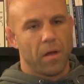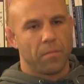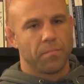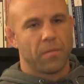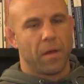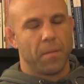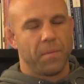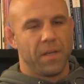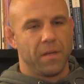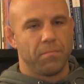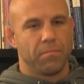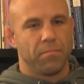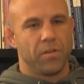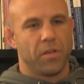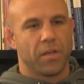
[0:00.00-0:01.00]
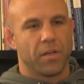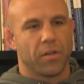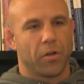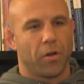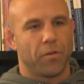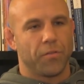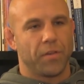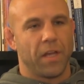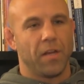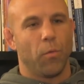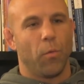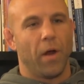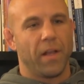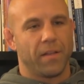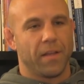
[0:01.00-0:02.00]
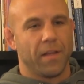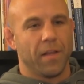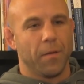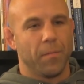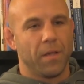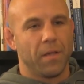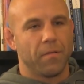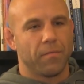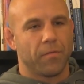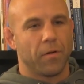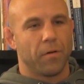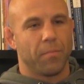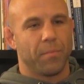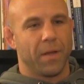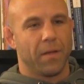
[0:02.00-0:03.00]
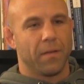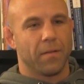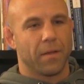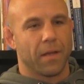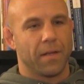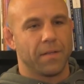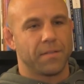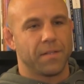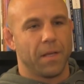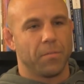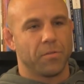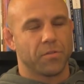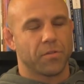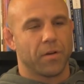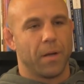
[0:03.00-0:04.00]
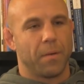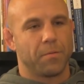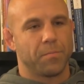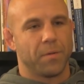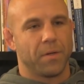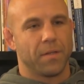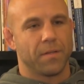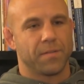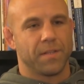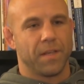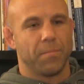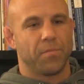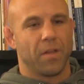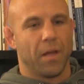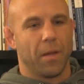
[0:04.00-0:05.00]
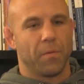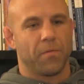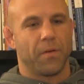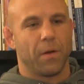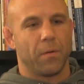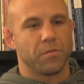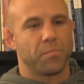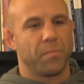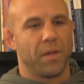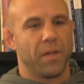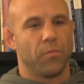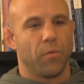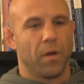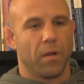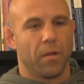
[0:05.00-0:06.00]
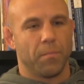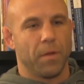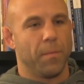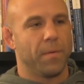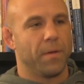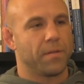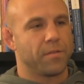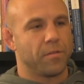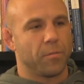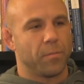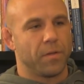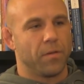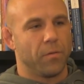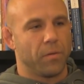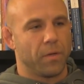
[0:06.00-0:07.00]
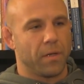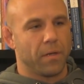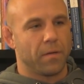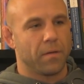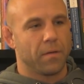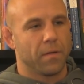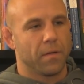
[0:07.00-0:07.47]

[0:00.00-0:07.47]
Well, I mean, you could call Dana White the enemy for paying the guys table scraps, but at the same time, if I was paid well, maybe I'd still be doing it.